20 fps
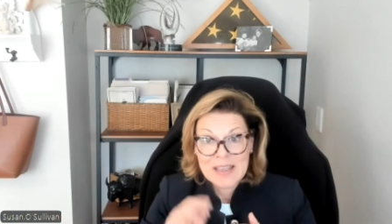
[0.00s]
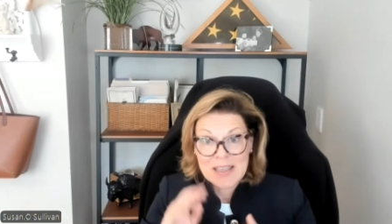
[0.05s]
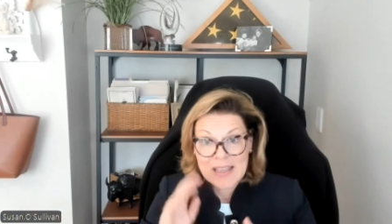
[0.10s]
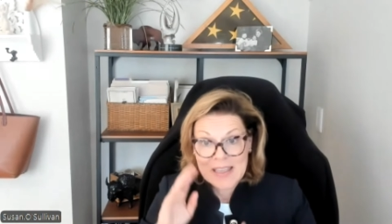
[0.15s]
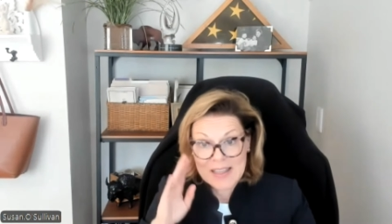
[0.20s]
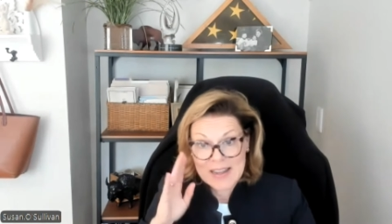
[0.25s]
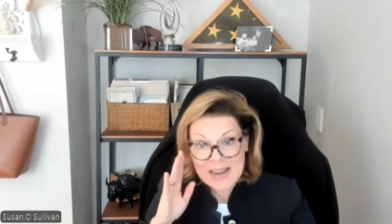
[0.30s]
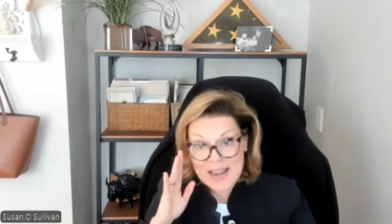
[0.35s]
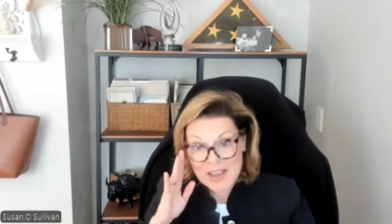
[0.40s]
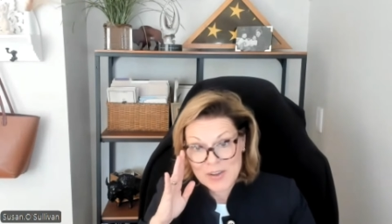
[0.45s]

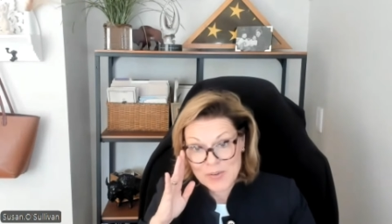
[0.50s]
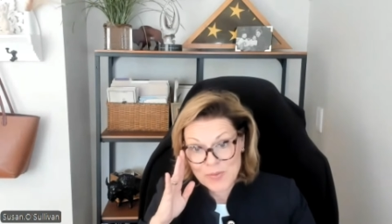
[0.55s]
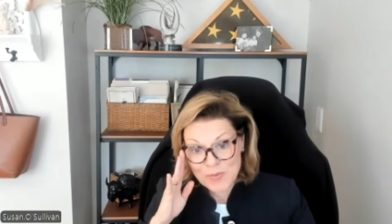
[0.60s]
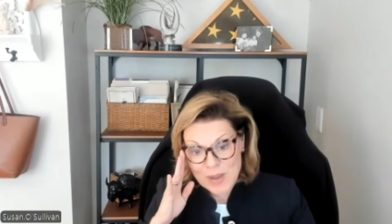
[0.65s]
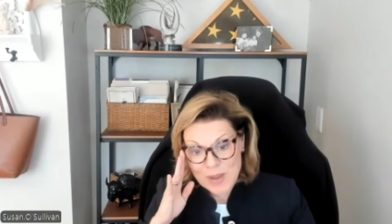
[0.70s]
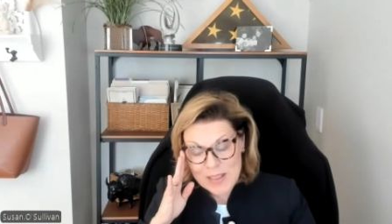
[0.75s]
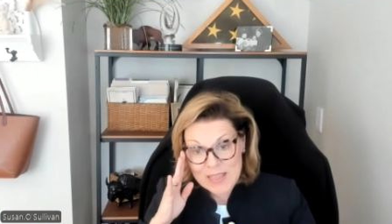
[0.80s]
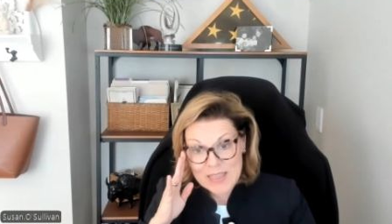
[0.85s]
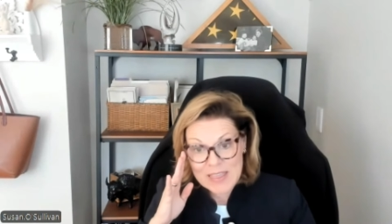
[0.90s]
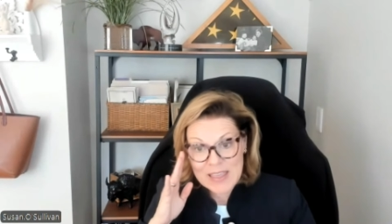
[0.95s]
And I
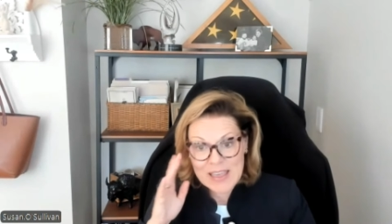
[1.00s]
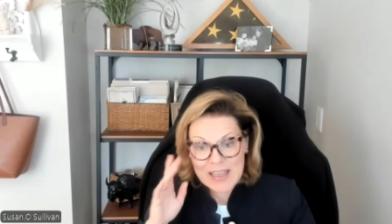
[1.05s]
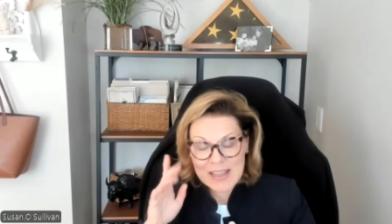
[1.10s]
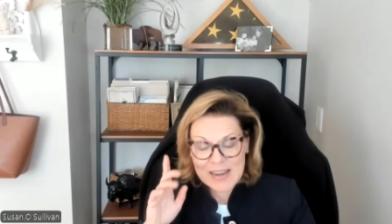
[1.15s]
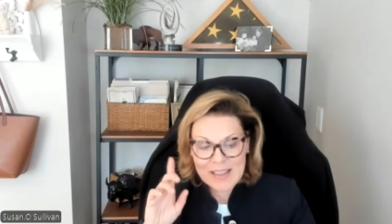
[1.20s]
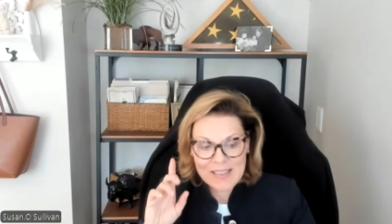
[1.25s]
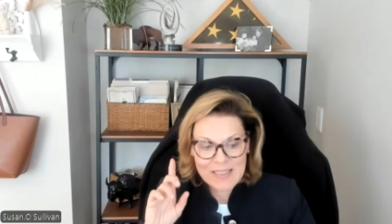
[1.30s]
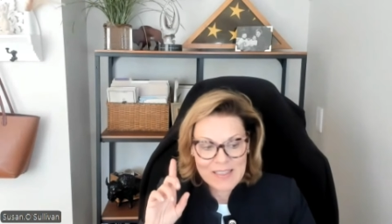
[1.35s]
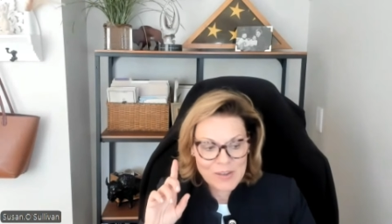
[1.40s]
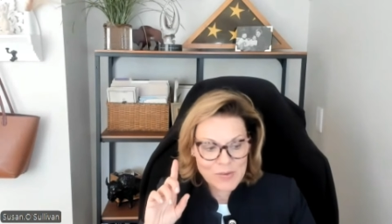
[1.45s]
read
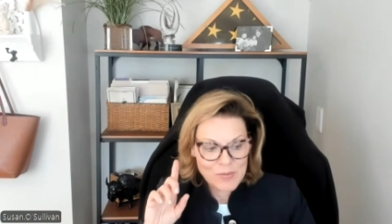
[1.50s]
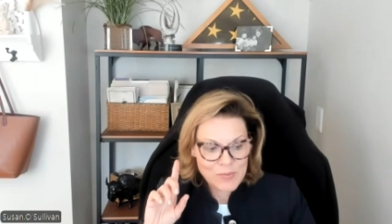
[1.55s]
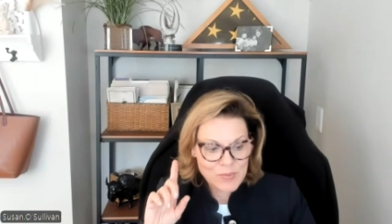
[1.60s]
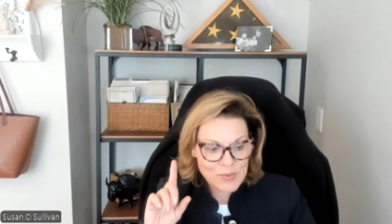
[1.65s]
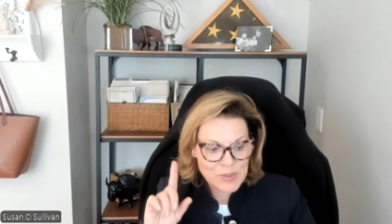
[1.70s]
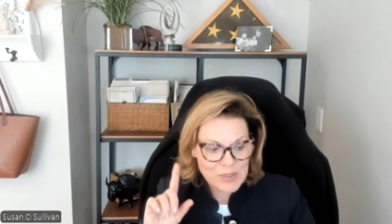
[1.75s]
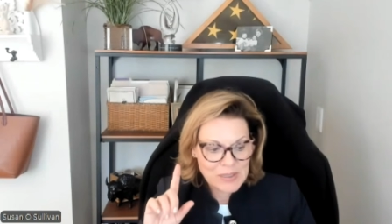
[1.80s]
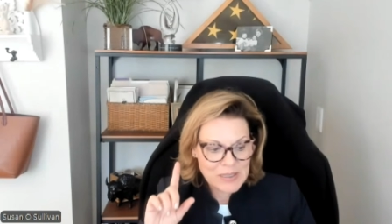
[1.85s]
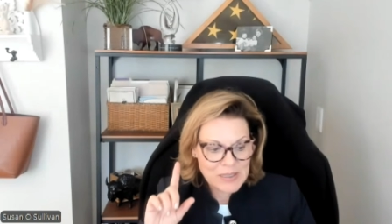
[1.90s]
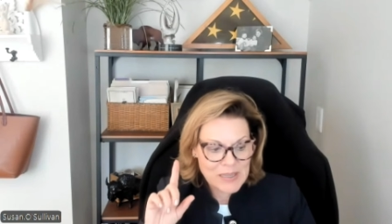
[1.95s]
that, and that
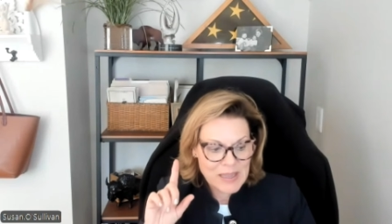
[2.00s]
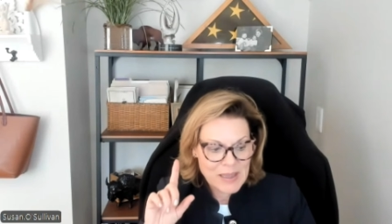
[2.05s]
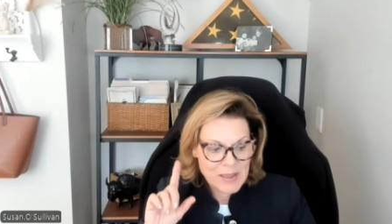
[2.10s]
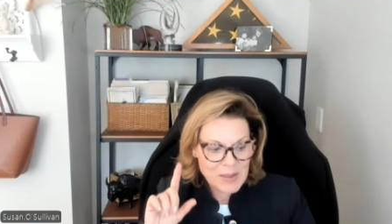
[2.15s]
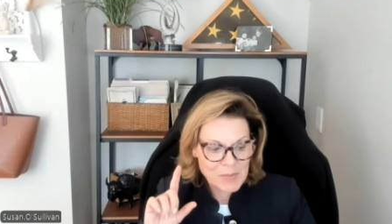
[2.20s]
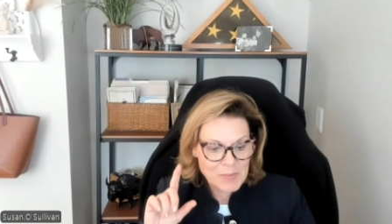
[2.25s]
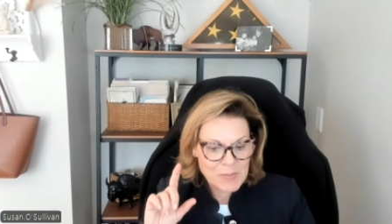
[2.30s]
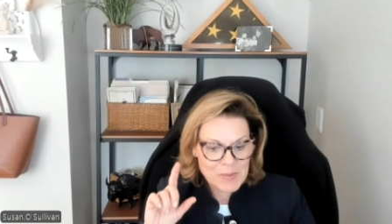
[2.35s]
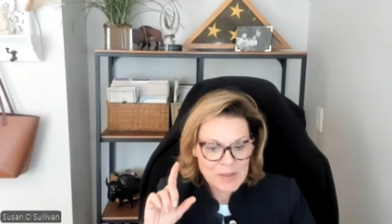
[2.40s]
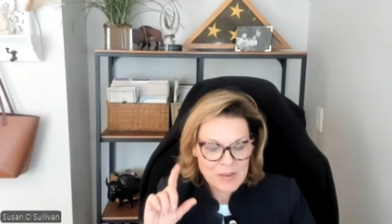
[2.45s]
really
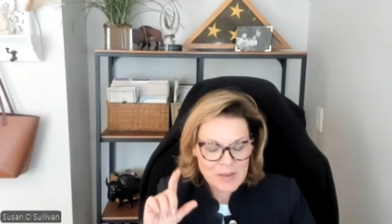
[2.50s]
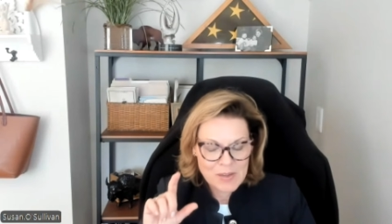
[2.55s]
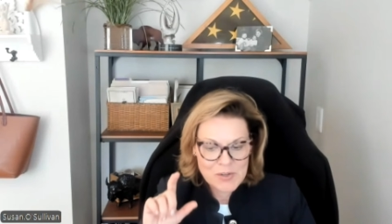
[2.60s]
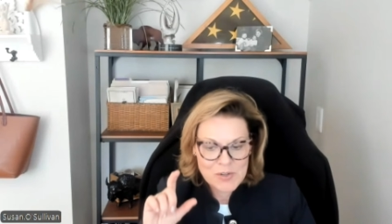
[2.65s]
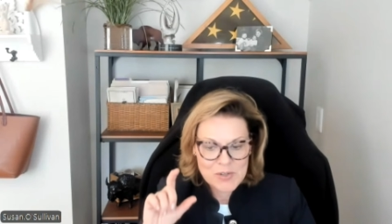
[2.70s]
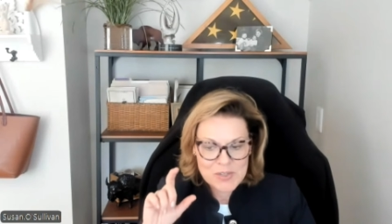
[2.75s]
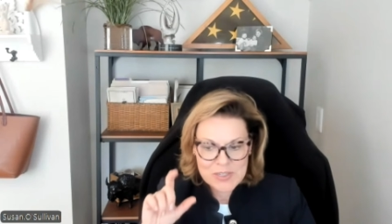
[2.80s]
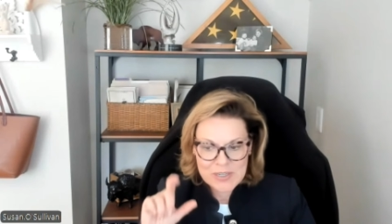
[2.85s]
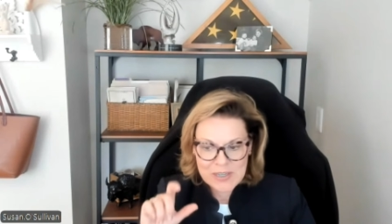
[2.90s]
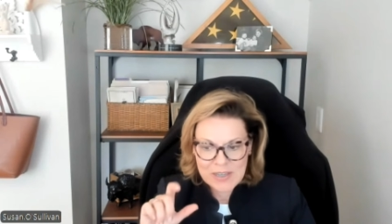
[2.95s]
helped me
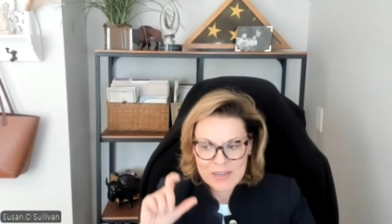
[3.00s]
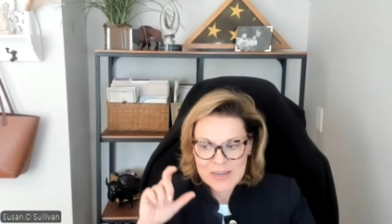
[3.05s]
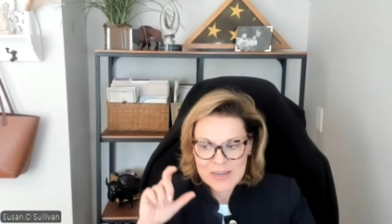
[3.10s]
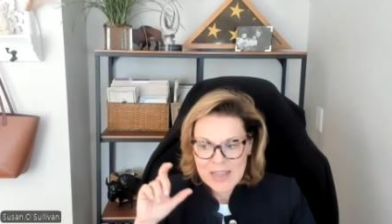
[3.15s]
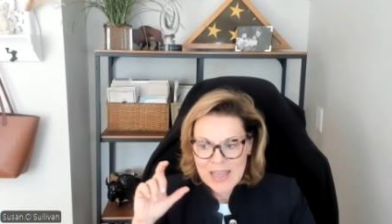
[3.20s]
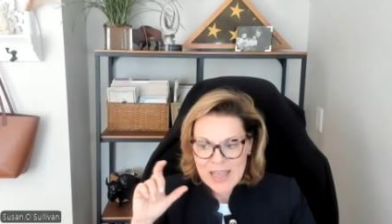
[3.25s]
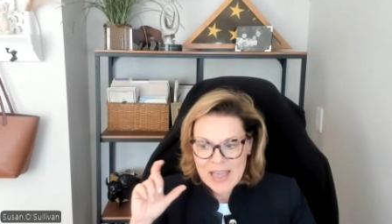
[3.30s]
understand